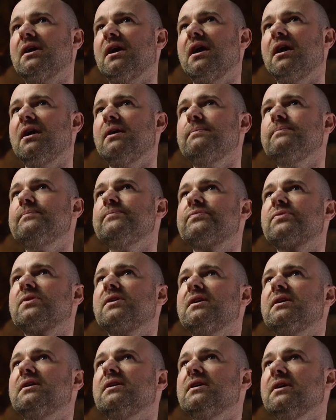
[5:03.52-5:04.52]

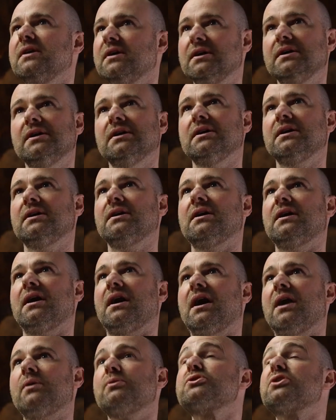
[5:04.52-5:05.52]

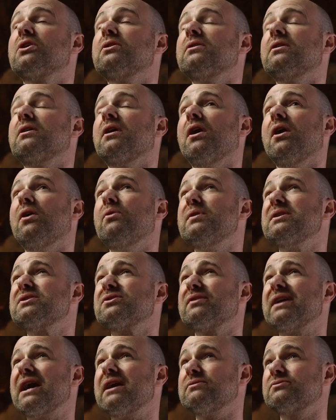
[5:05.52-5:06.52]
I was on
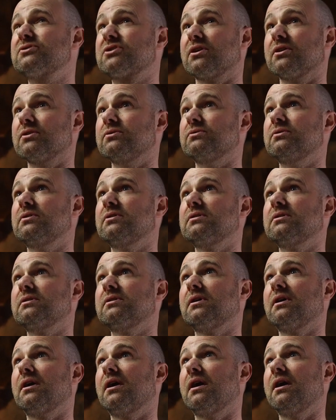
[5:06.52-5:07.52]
alto
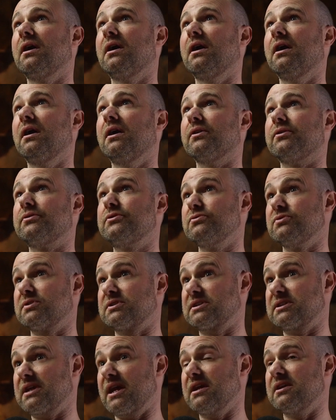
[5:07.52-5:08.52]
through
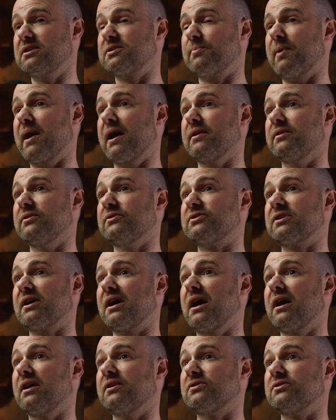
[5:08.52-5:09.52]
stage band
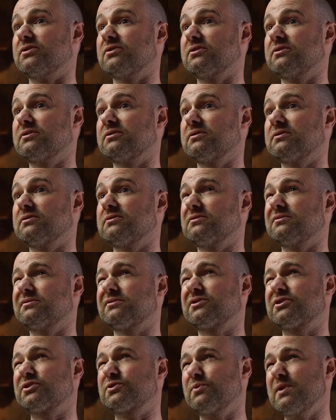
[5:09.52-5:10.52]
and
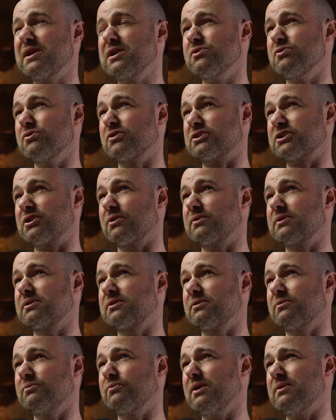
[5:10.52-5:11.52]
swing orchestra.
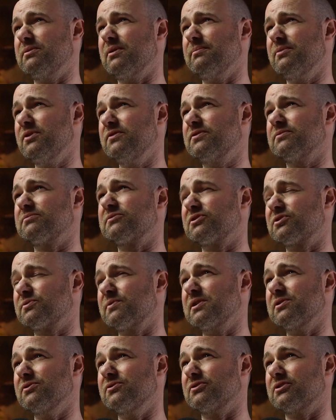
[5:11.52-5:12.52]
So when I moved up to
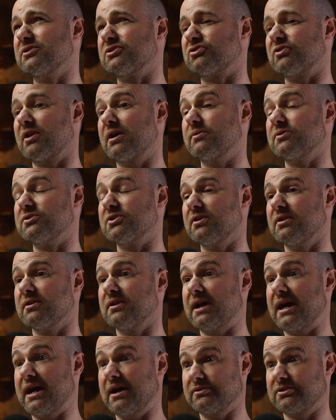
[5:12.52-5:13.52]
swing orchestra, I was
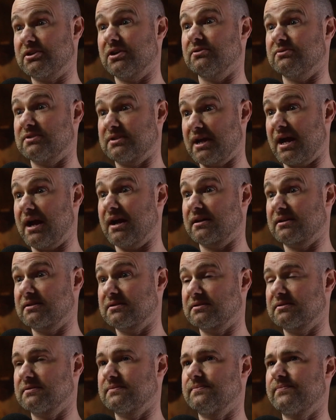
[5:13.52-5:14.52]
on alto
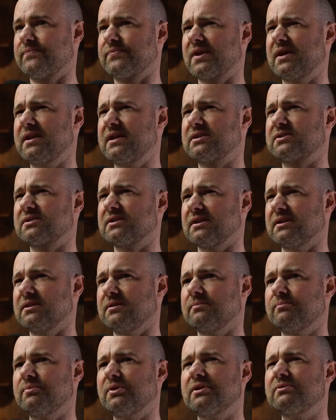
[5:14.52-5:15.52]
sax
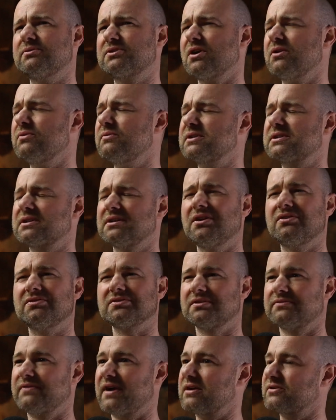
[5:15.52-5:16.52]
initially, but there was always
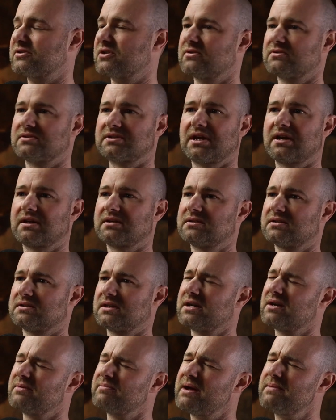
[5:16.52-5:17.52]
lots of alto saxes.
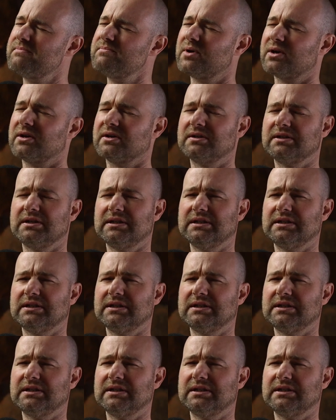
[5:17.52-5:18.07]
And I remember